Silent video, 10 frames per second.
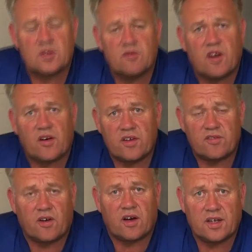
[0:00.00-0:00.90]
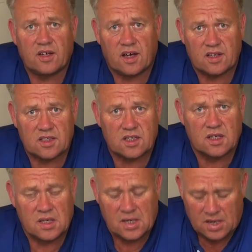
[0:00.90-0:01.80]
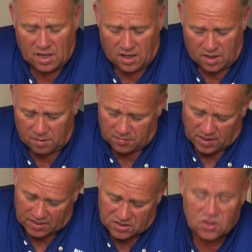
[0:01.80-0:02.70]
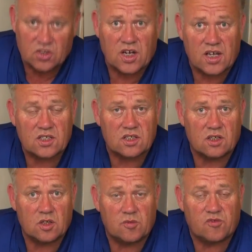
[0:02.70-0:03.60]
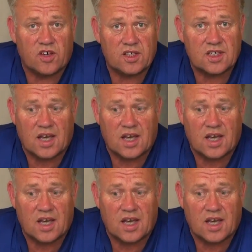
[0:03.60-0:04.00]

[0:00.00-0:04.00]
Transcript: some very fine dust, then it suggests that you fit